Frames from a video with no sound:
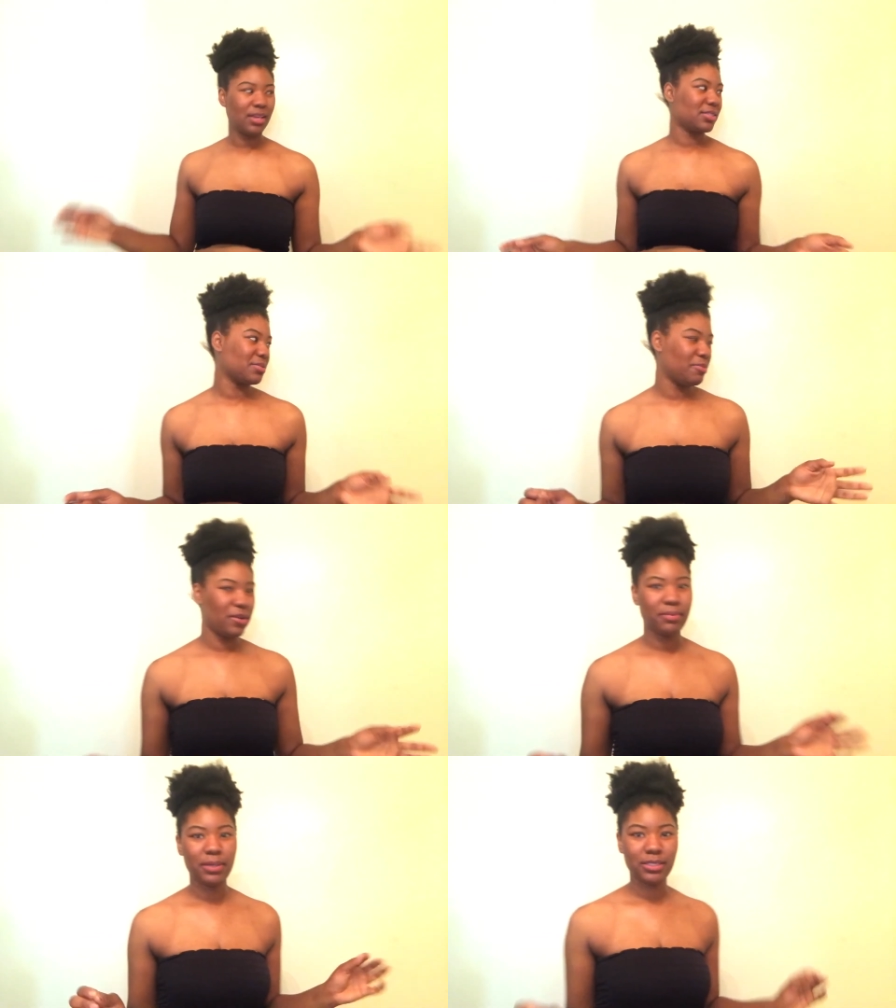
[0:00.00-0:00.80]
that's
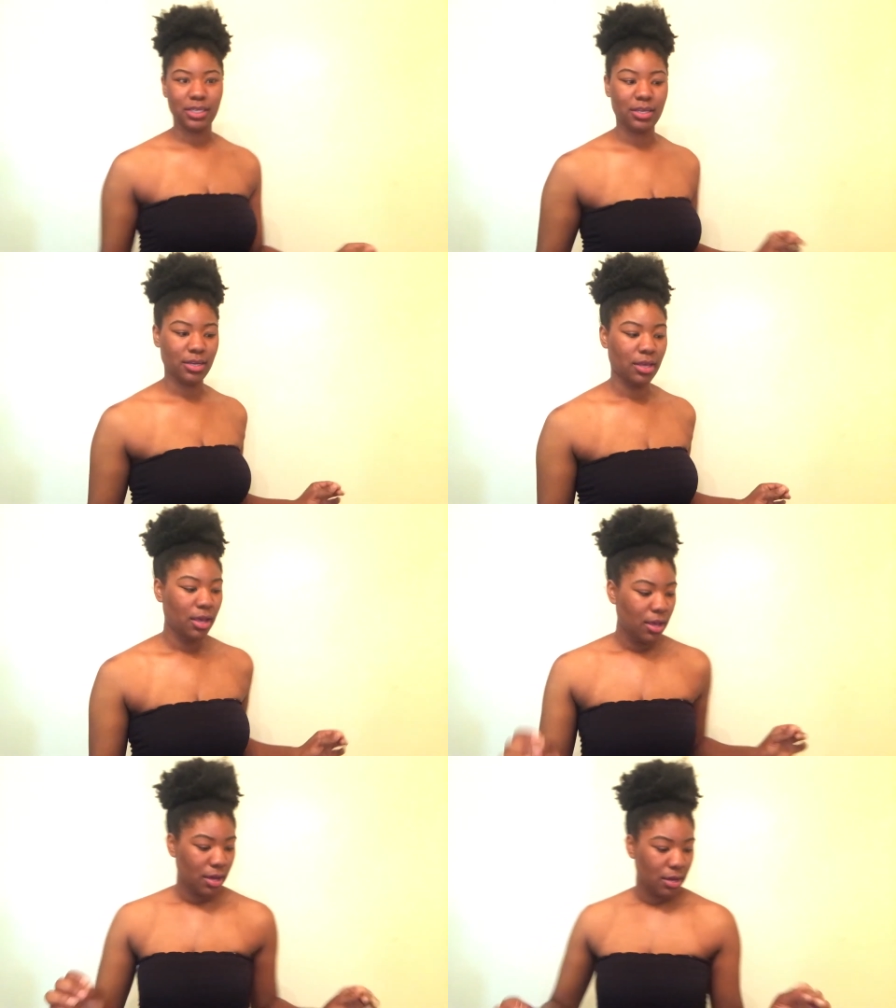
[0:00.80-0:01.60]
pretty much it.
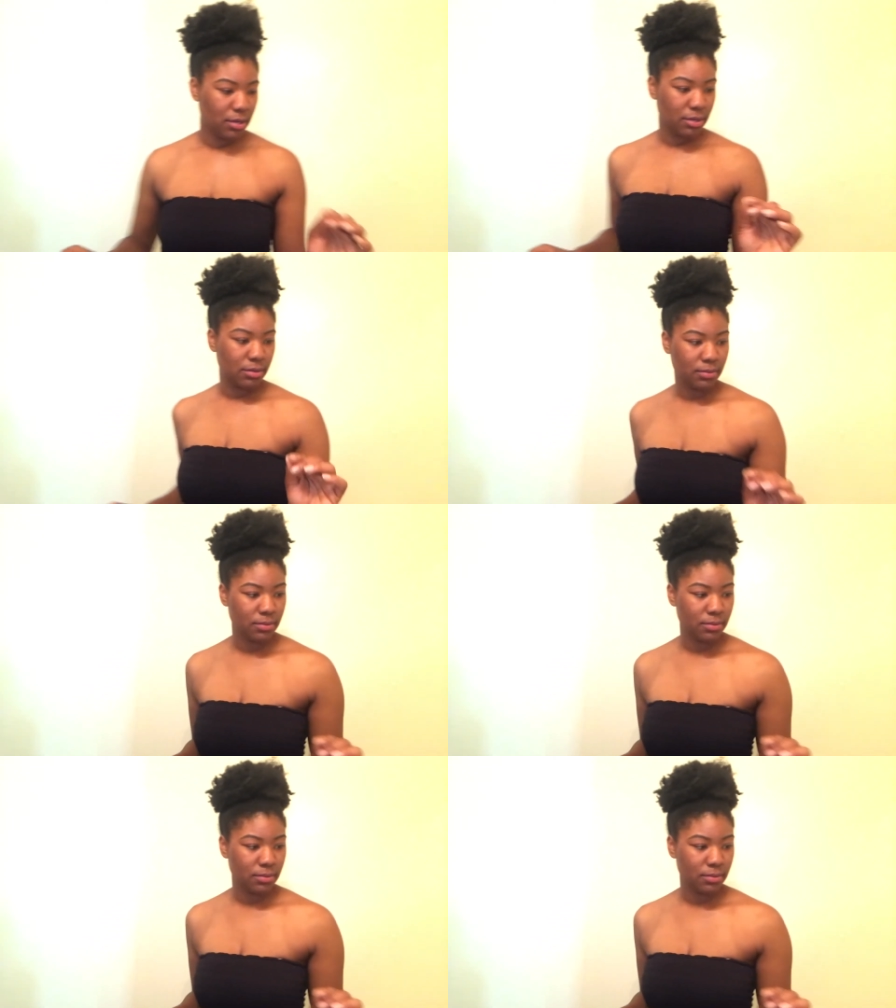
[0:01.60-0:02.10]
I